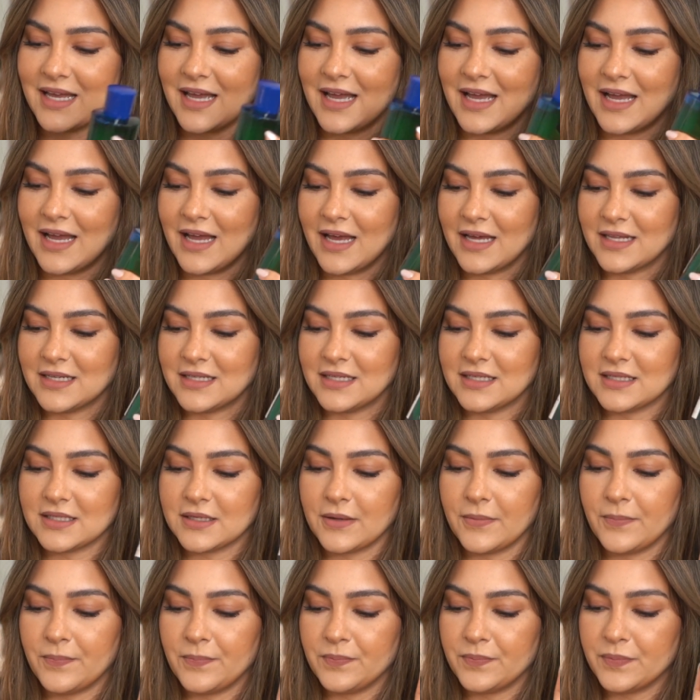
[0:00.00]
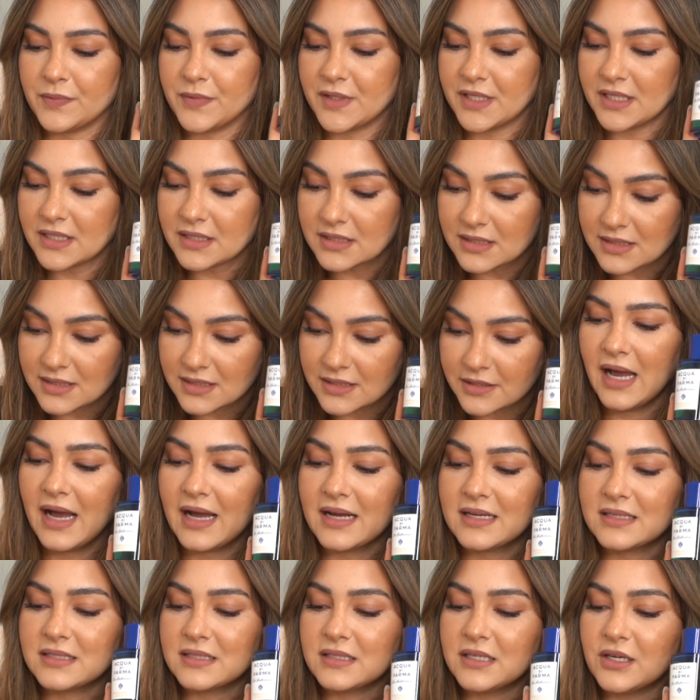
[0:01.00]
And this
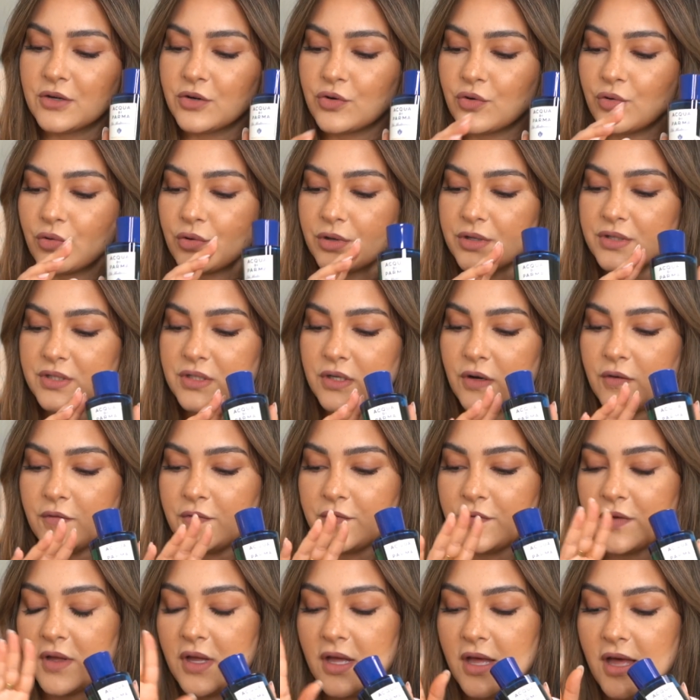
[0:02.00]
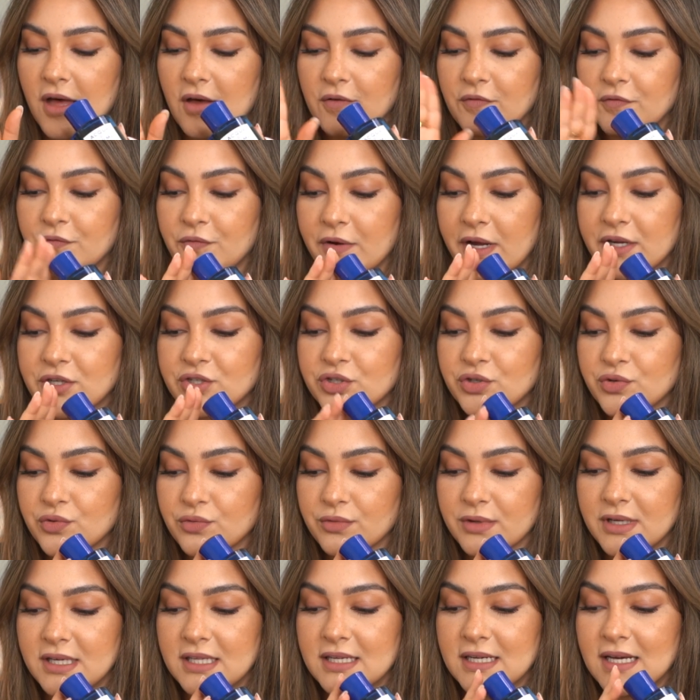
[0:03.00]
has the accords of fresh
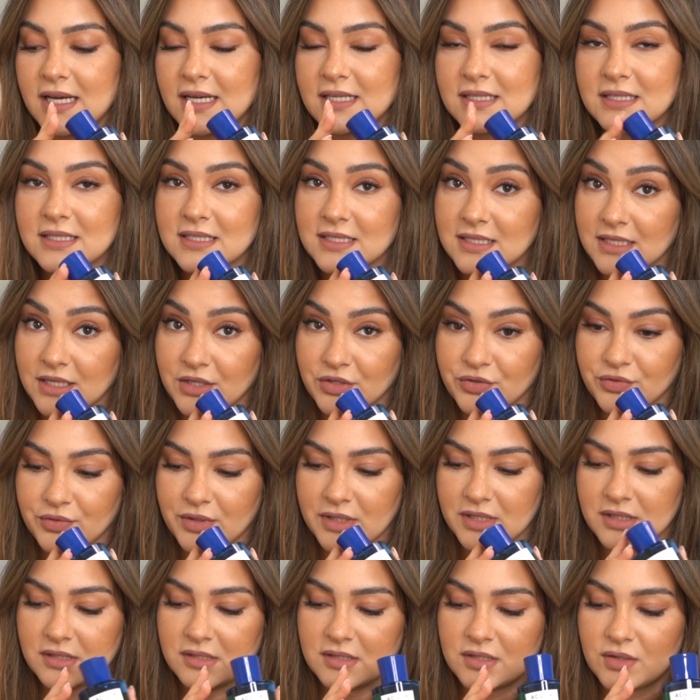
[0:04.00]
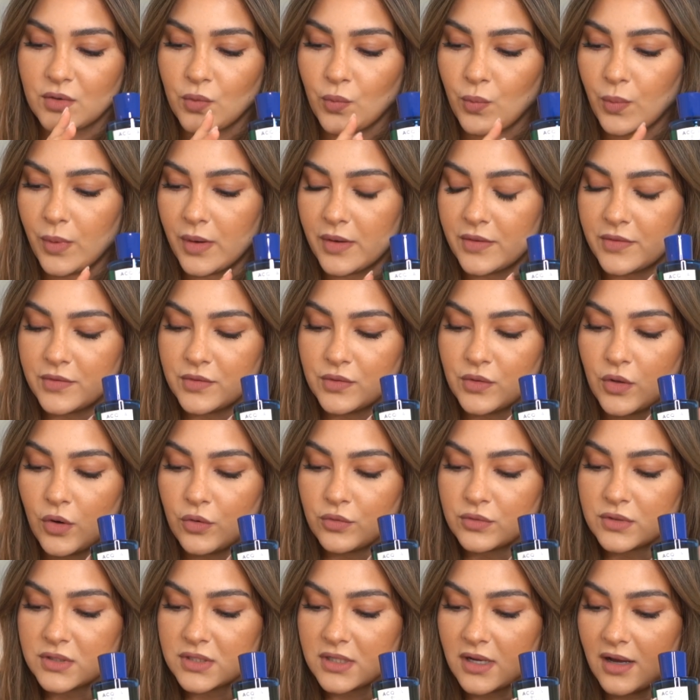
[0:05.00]
green and citrus with
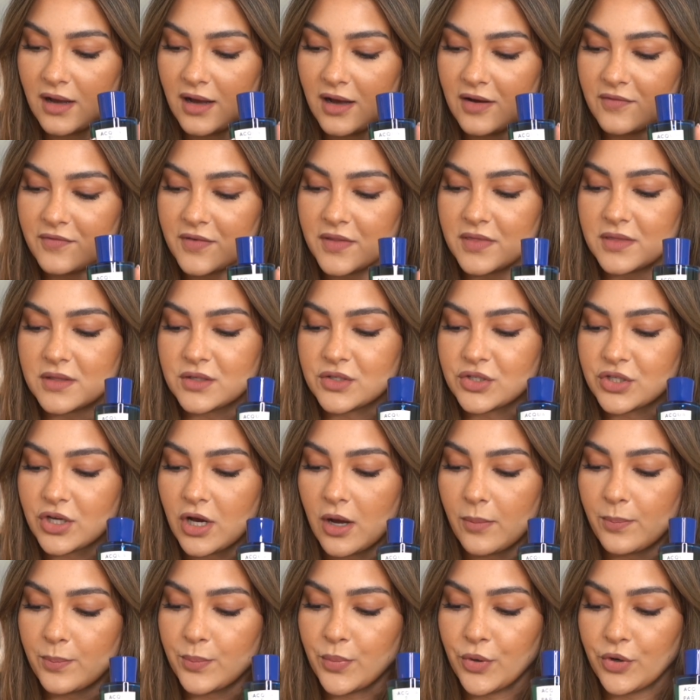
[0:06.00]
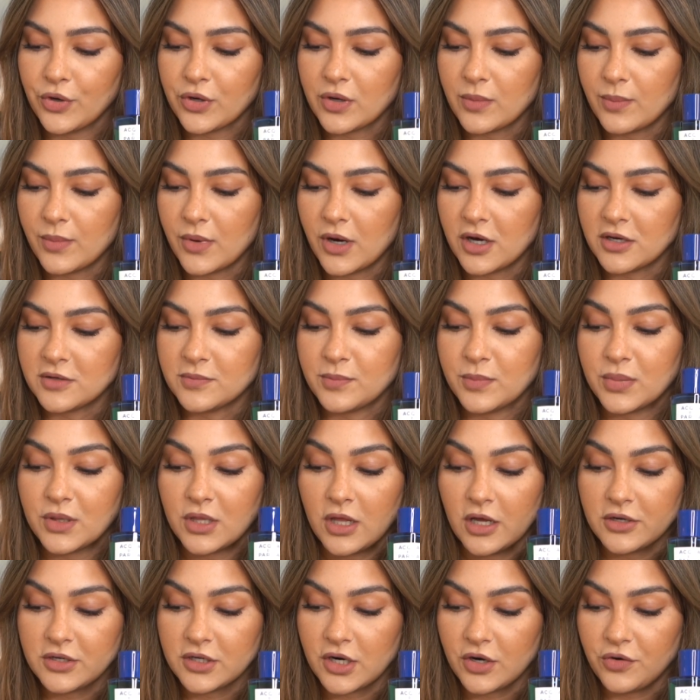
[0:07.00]
notes of, in the top, bergamot,
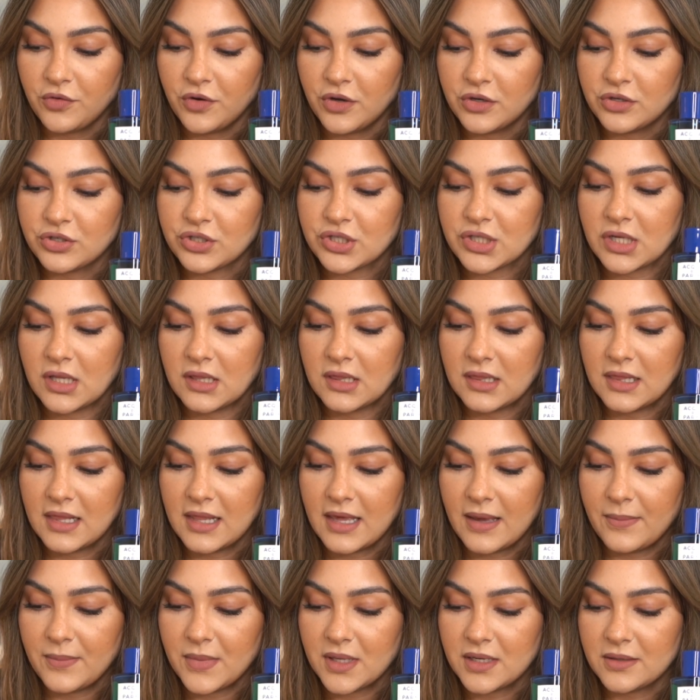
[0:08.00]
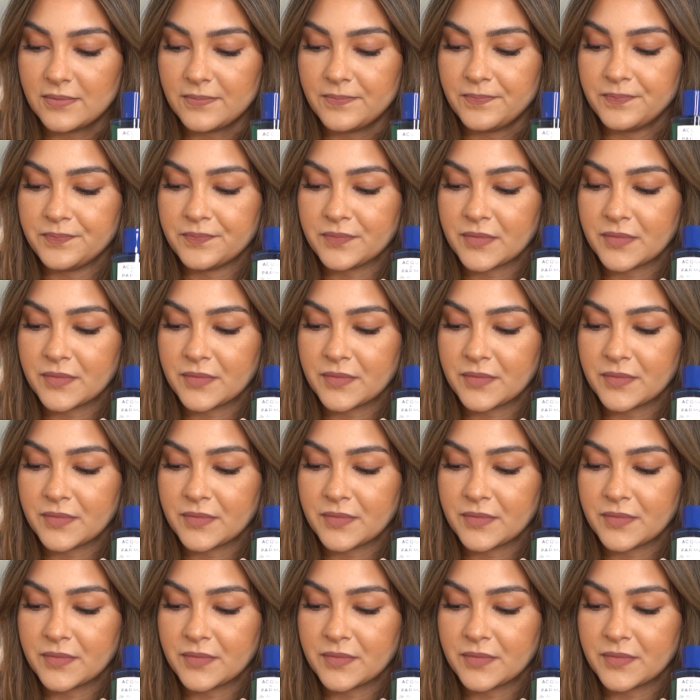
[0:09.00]
blood orange, lemon,